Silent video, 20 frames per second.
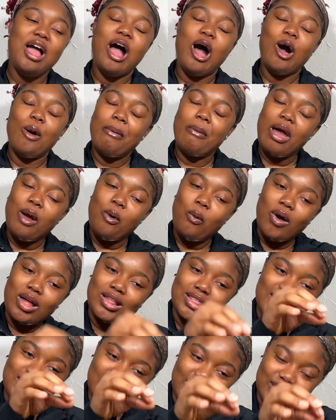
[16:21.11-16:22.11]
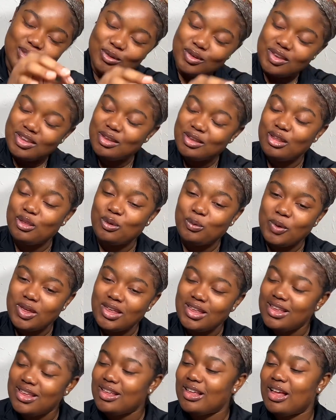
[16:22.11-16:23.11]
I'll buy one thing to this
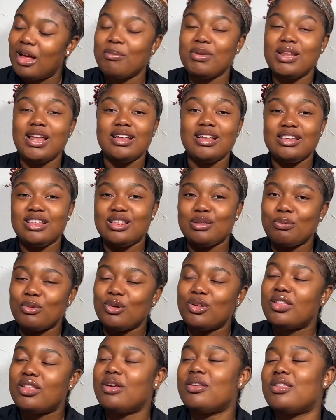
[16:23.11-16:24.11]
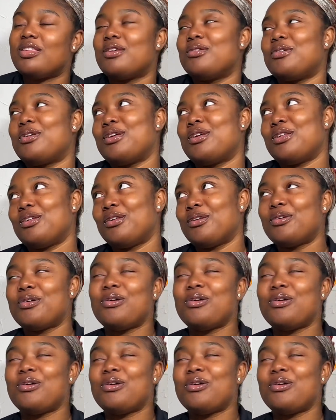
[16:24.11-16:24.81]
week. I mean, this month, I'll say, okay,